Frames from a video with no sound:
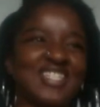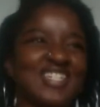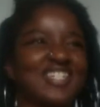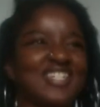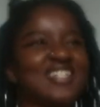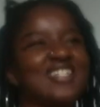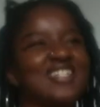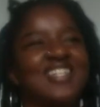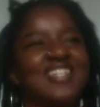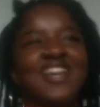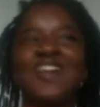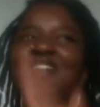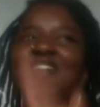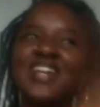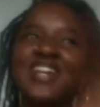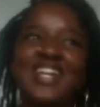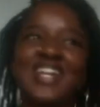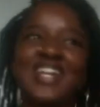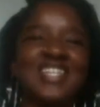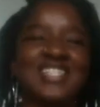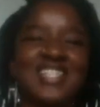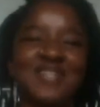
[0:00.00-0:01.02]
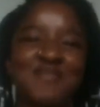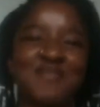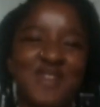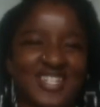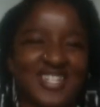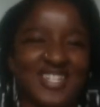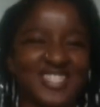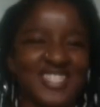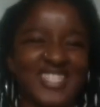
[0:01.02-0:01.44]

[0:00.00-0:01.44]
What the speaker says: And then she's like, oh yeah, that's sea moss.